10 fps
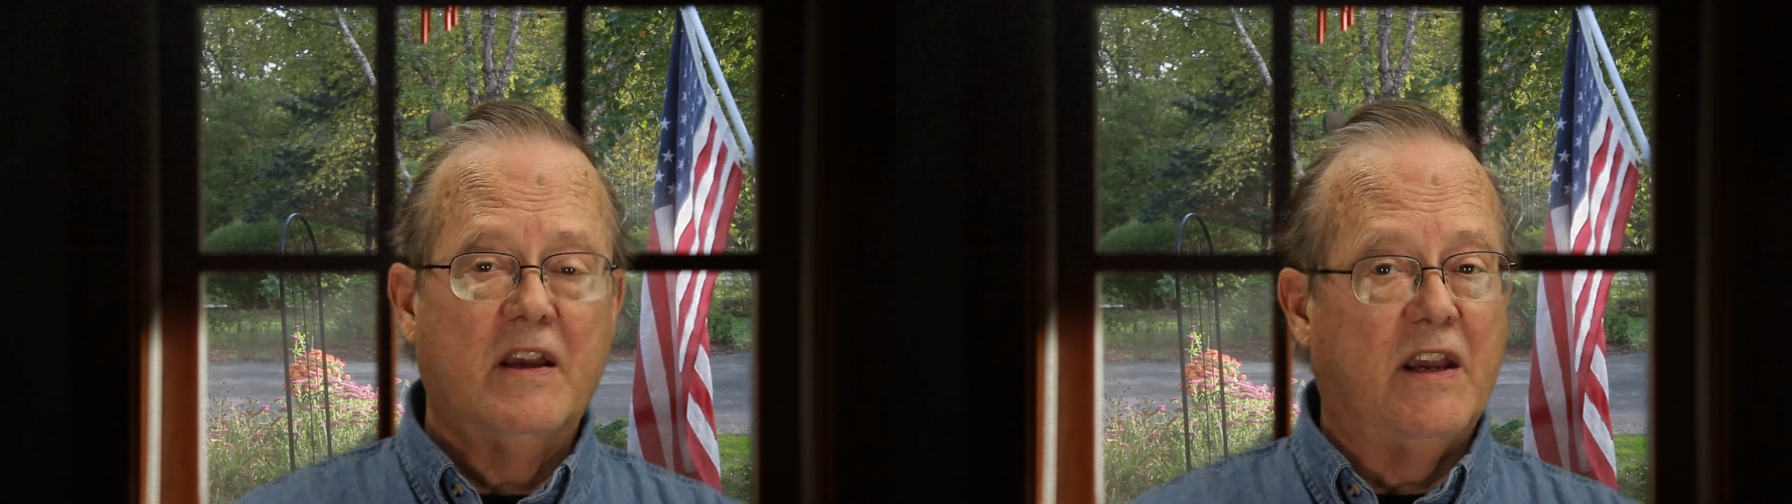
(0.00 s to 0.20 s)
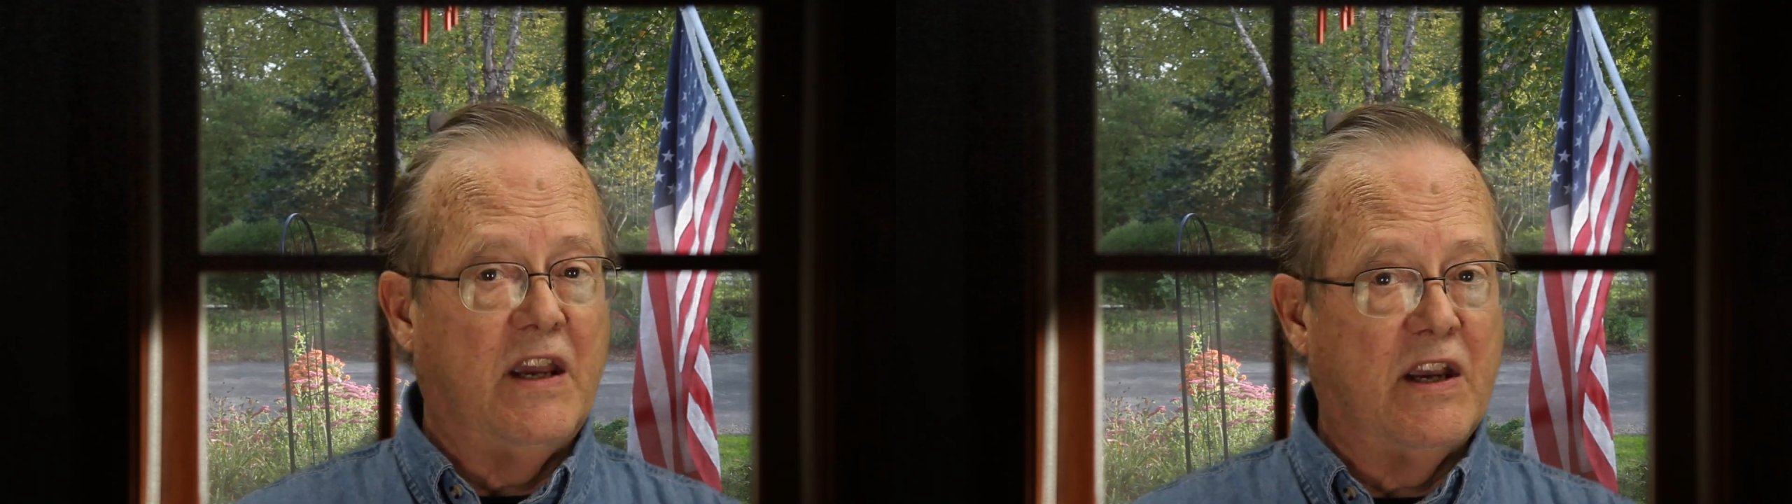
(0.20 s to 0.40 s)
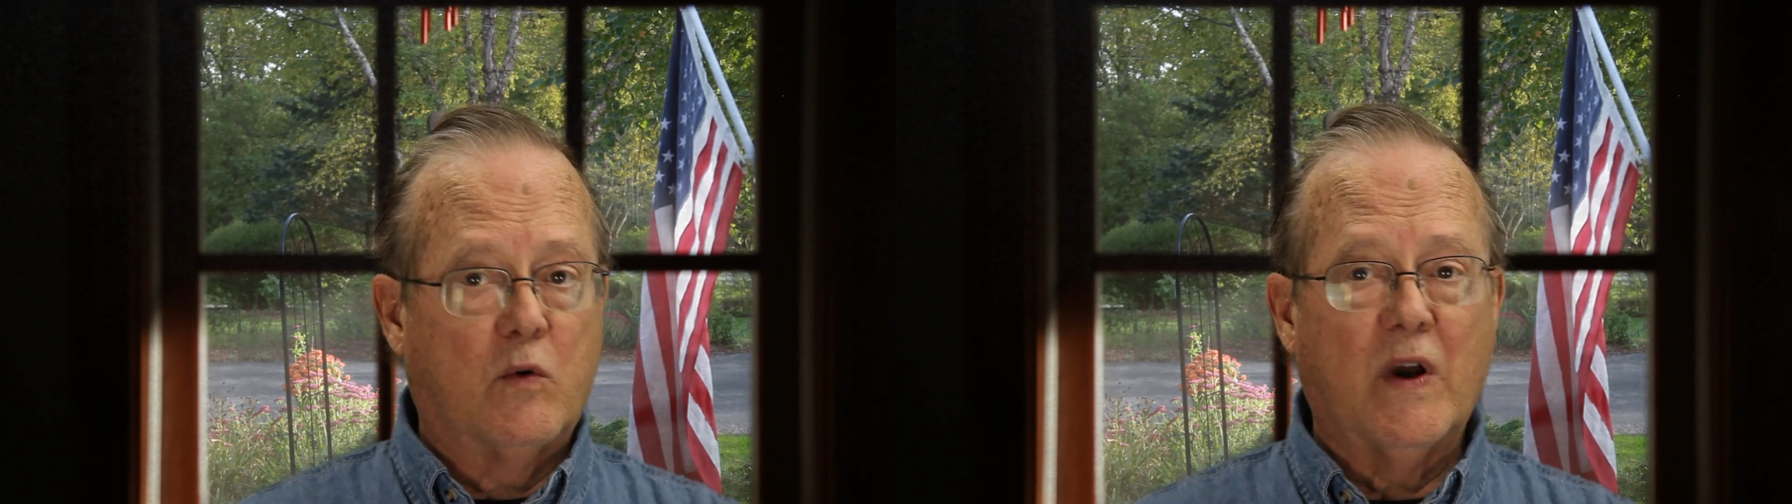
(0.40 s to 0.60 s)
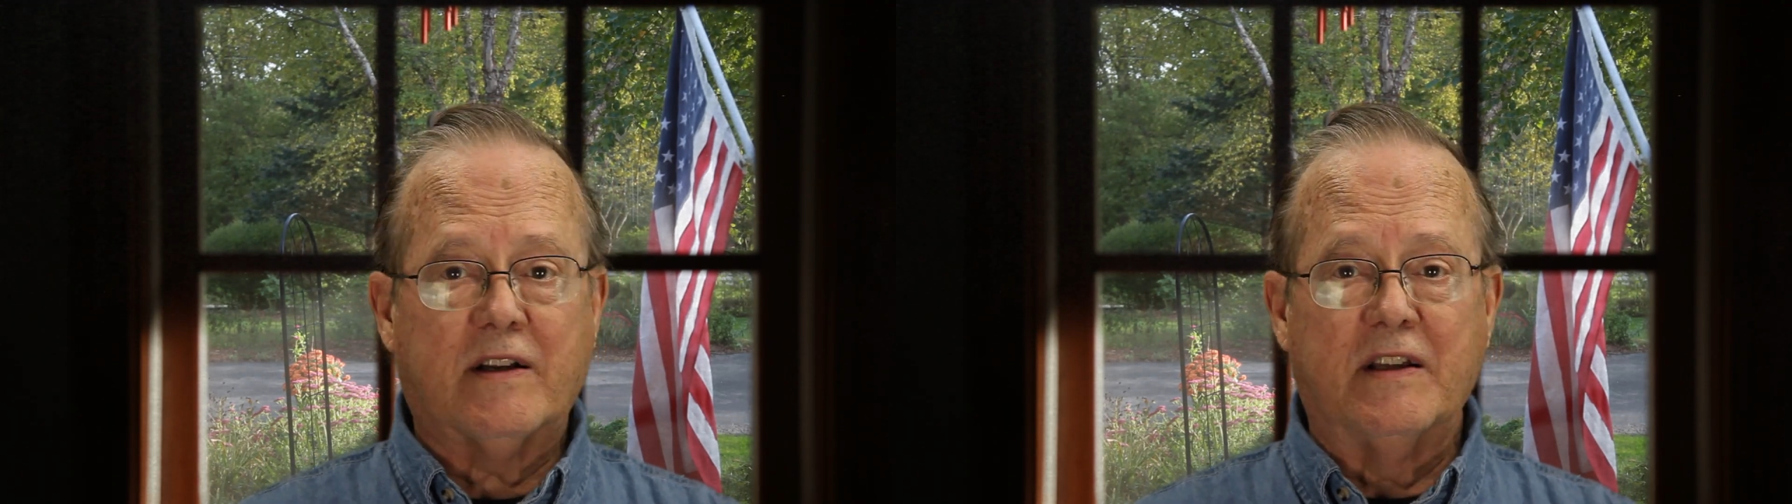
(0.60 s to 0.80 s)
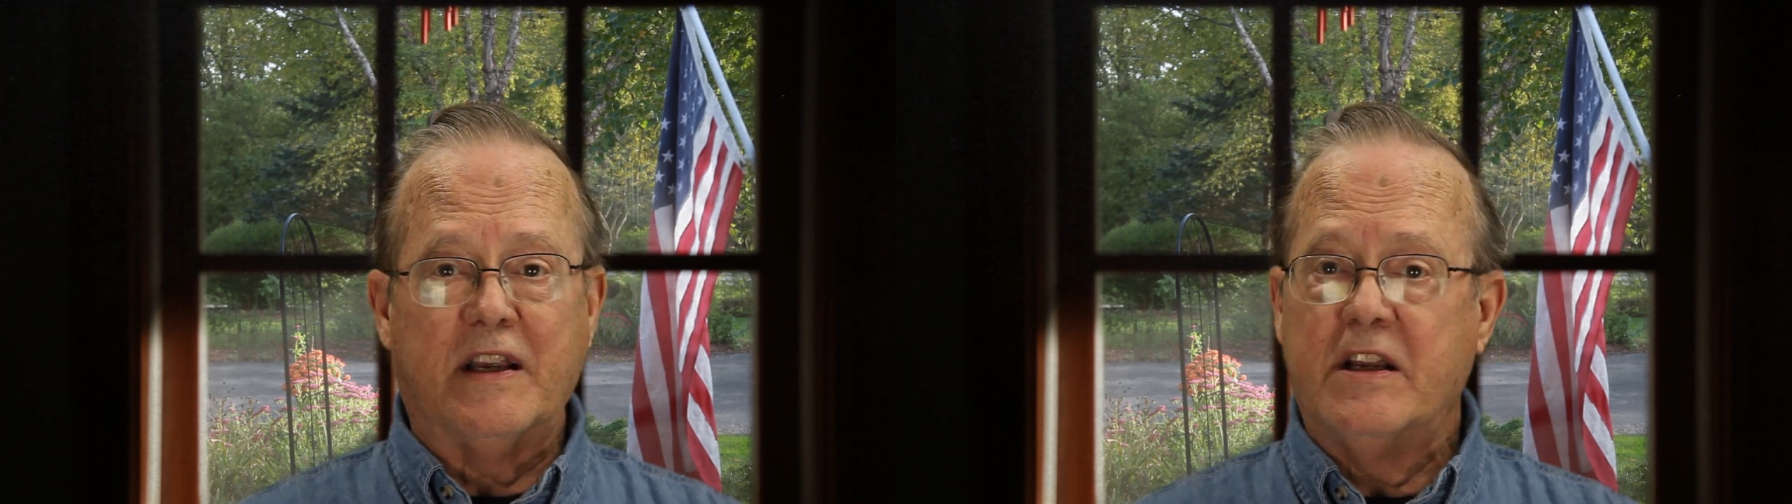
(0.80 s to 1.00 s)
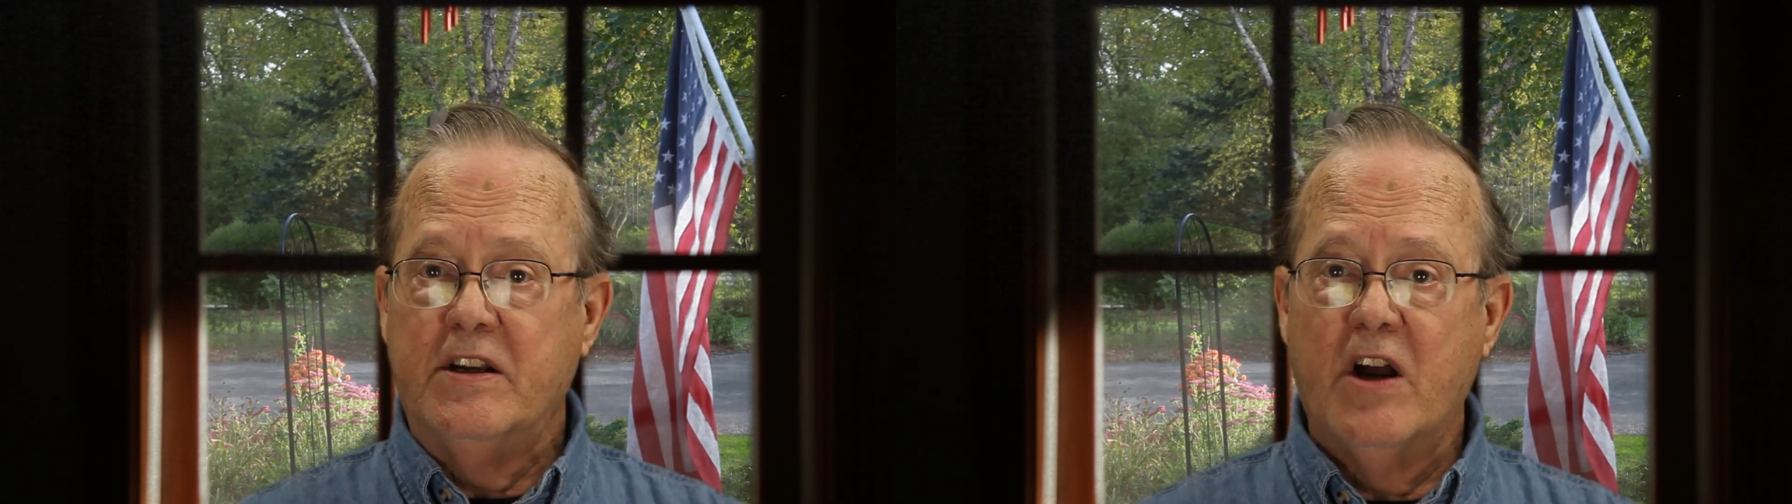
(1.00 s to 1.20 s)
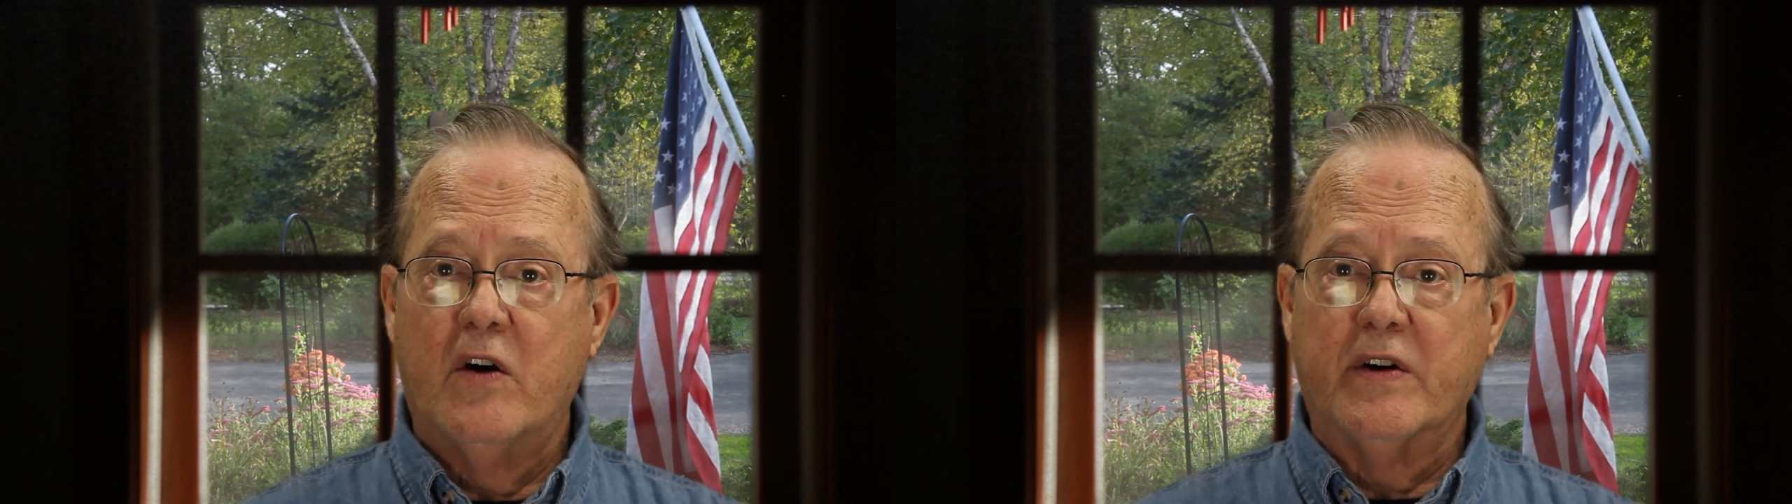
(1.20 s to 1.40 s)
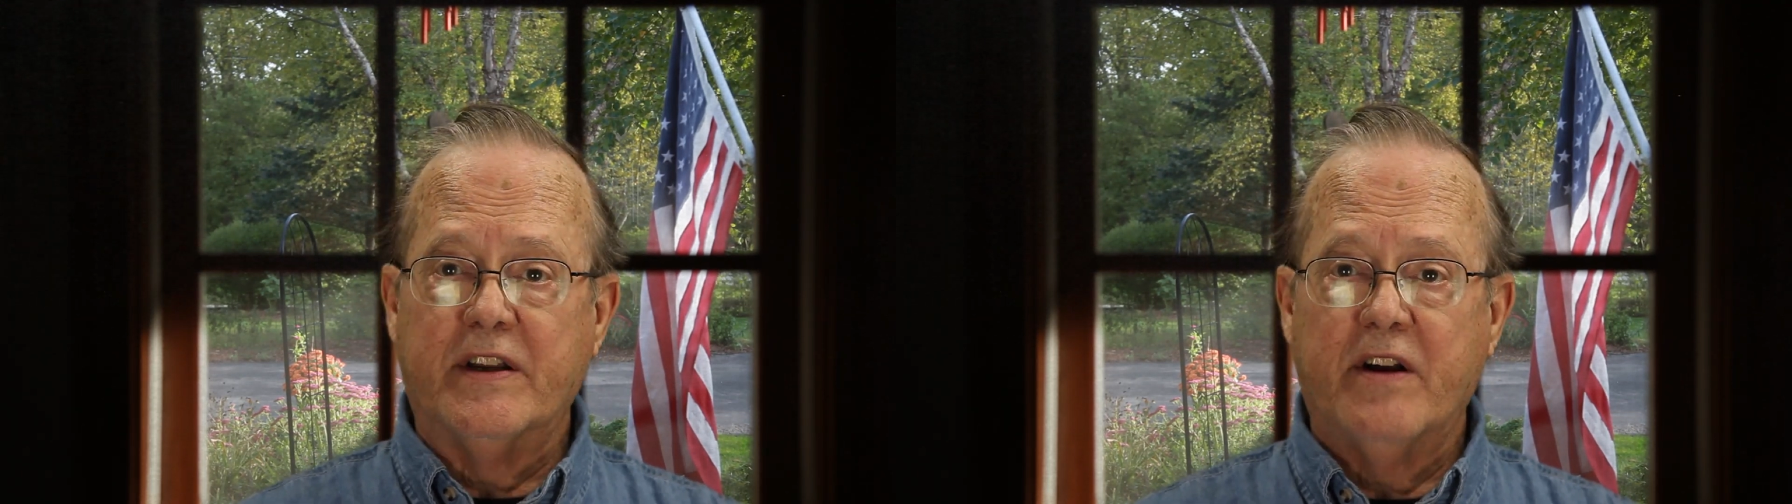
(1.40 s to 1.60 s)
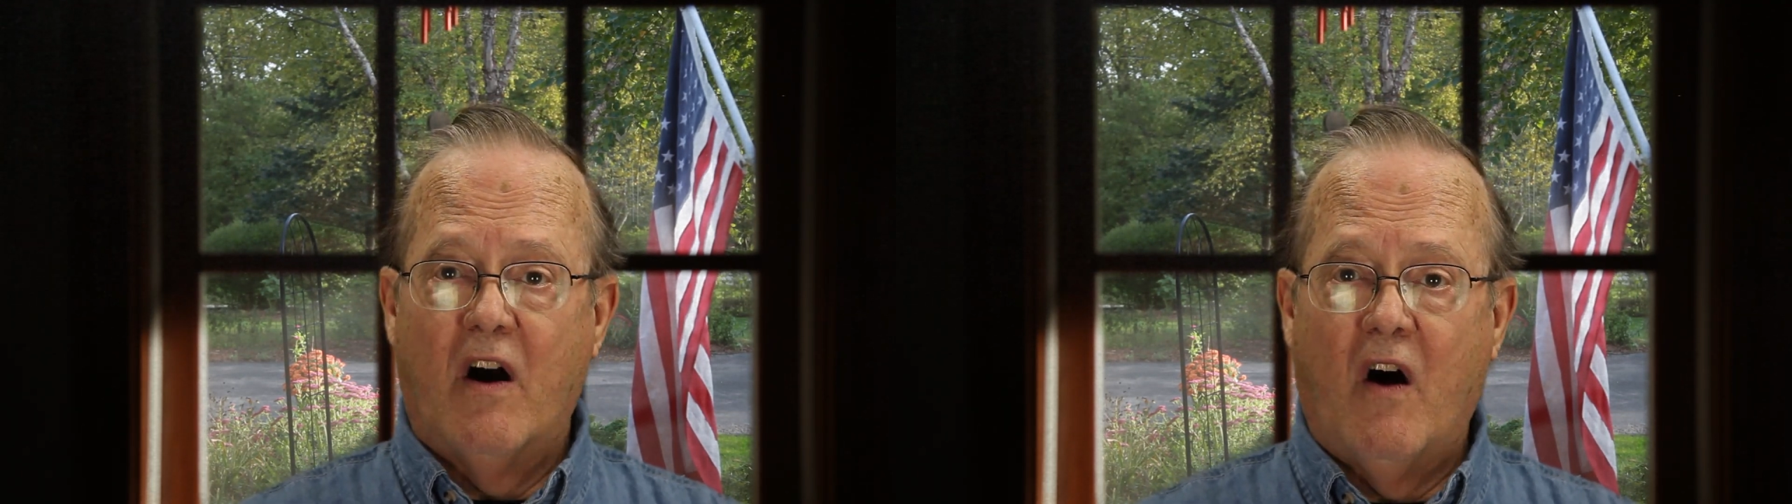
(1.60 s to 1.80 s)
he quickly noted